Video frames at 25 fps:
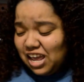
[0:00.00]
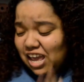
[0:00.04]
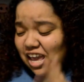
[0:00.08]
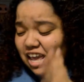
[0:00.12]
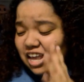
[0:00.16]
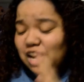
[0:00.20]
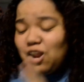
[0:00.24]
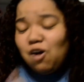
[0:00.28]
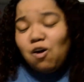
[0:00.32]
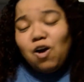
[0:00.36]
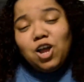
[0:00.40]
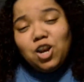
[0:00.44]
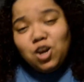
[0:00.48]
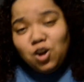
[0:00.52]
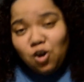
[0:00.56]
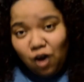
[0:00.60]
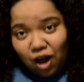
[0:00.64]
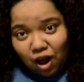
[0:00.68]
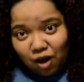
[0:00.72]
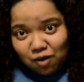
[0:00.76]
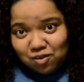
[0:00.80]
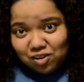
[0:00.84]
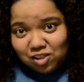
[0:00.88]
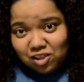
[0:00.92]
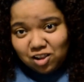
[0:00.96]
Now, I know
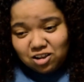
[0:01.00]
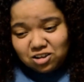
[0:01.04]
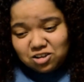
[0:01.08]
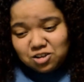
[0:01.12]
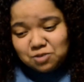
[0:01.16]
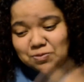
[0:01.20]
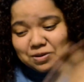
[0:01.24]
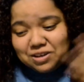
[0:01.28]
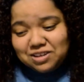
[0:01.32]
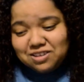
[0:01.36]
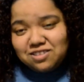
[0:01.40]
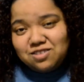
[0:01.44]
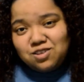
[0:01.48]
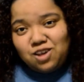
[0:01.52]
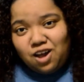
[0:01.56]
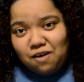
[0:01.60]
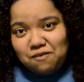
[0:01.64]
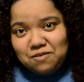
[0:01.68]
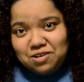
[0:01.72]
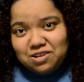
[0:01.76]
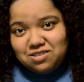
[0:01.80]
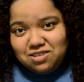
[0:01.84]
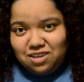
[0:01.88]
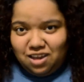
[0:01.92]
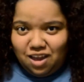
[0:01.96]
how it looks because
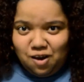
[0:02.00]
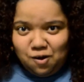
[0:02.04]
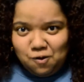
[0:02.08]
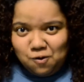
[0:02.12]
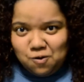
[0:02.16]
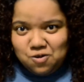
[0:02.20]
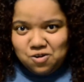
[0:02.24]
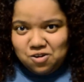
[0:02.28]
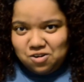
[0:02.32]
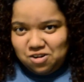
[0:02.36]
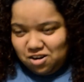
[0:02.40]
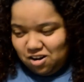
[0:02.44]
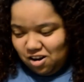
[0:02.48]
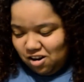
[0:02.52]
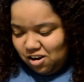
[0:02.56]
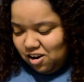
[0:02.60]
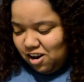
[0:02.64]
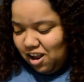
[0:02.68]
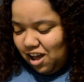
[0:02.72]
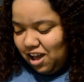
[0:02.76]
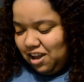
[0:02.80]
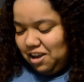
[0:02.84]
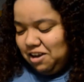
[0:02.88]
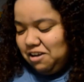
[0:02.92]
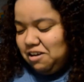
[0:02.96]
obviously I ordered it
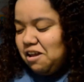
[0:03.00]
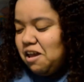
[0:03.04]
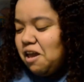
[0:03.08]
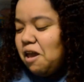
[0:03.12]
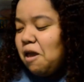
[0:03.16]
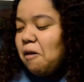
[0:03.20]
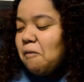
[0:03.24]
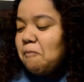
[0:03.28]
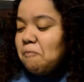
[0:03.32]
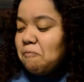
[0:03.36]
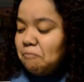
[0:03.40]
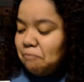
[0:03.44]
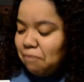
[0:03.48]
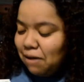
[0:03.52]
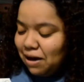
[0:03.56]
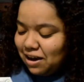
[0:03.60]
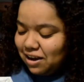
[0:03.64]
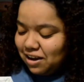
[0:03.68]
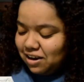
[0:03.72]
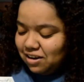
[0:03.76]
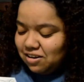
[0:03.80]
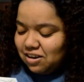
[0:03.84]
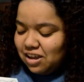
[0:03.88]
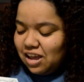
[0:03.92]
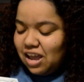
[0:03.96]
online,
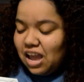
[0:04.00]
but